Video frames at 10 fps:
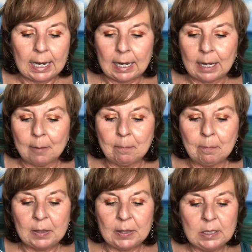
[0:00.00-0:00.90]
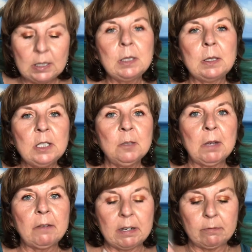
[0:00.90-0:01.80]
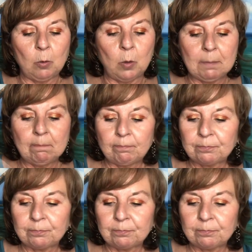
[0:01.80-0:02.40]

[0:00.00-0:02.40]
um, but this is, this is my favorite one.